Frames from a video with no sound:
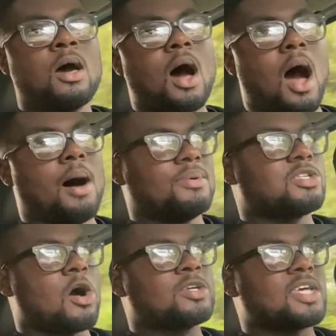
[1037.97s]
Um, as
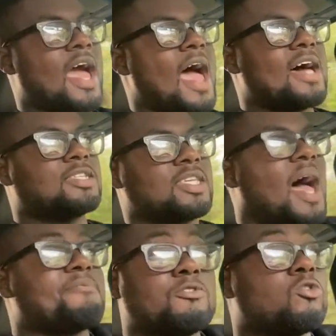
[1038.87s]
long as it has
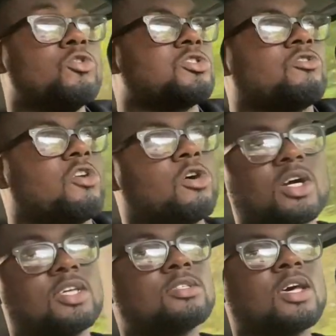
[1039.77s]
adaptive cruise control,
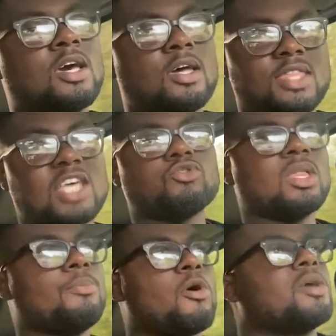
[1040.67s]
because that's
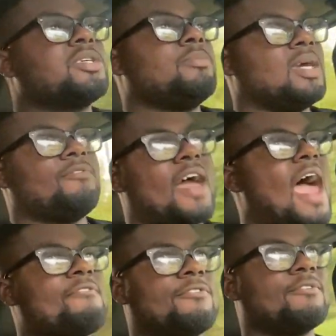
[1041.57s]
really important to me. If I
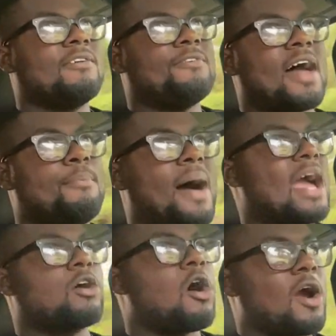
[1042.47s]
have if I buy
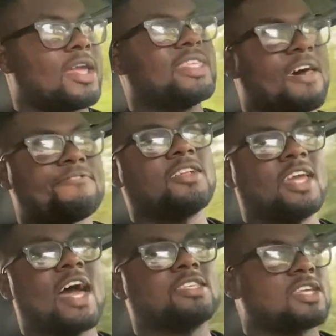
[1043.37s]
a car, it
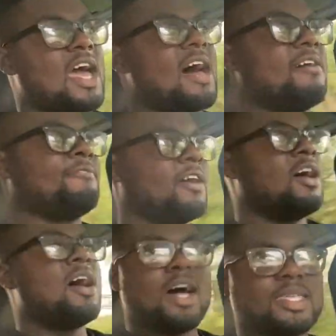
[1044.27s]
definitely has to have
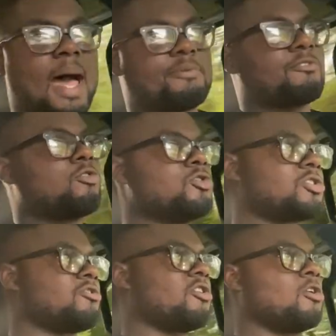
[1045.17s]
adaptive cruise
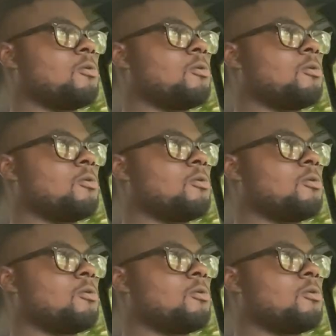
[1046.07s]
control.